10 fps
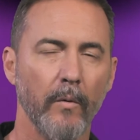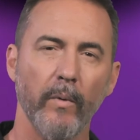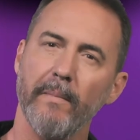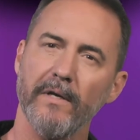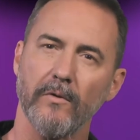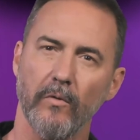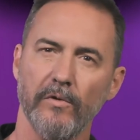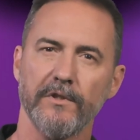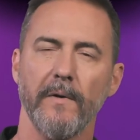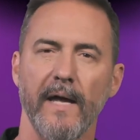We must
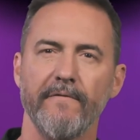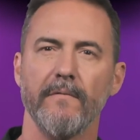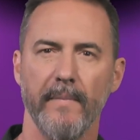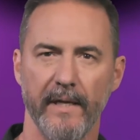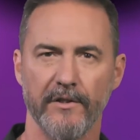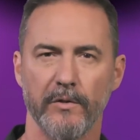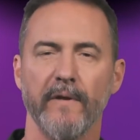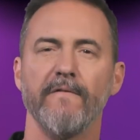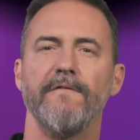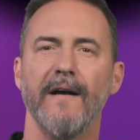also have the means to
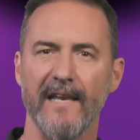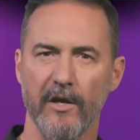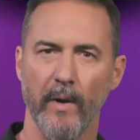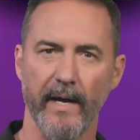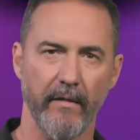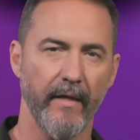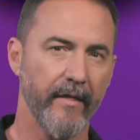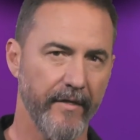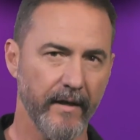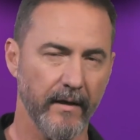evaluate
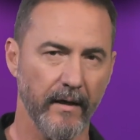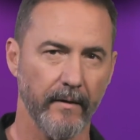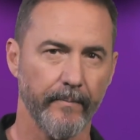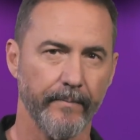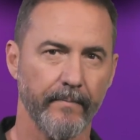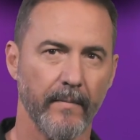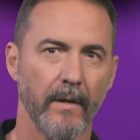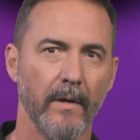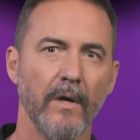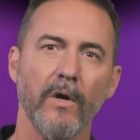that thinking.
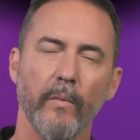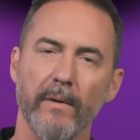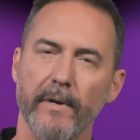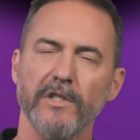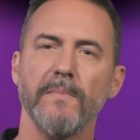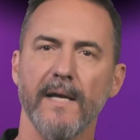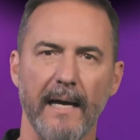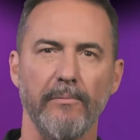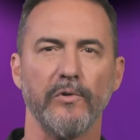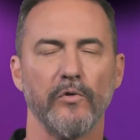We must be
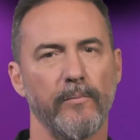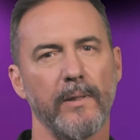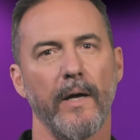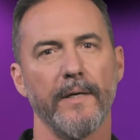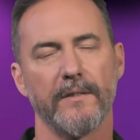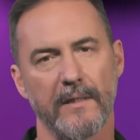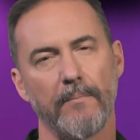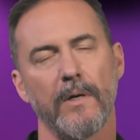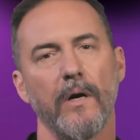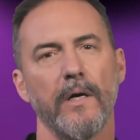able to apply
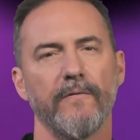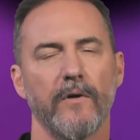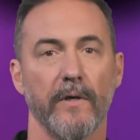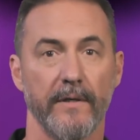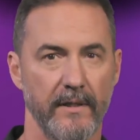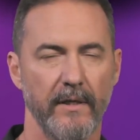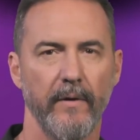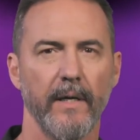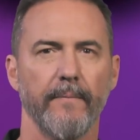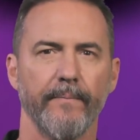some kind of
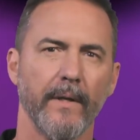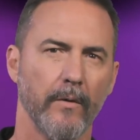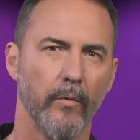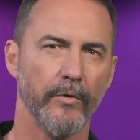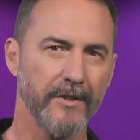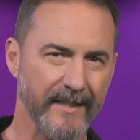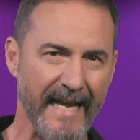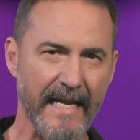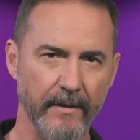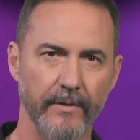criteria or
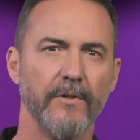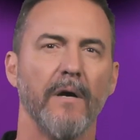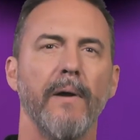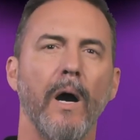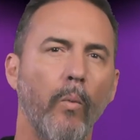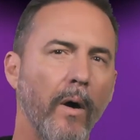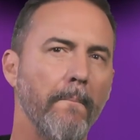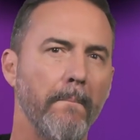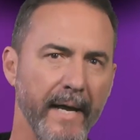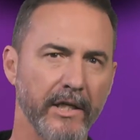standards about what
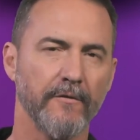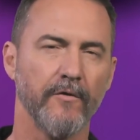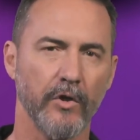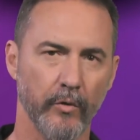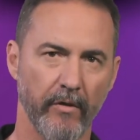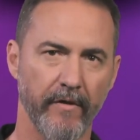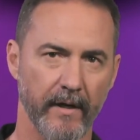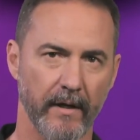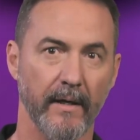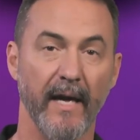makes for good
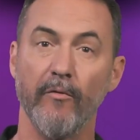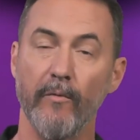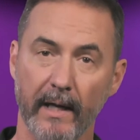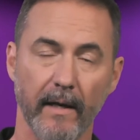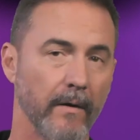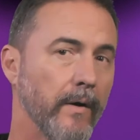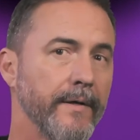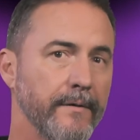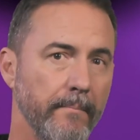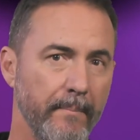thinking and
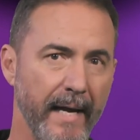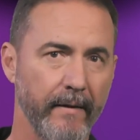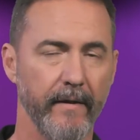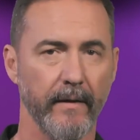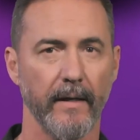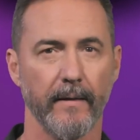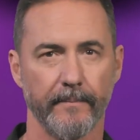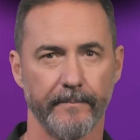recognise bad thinking.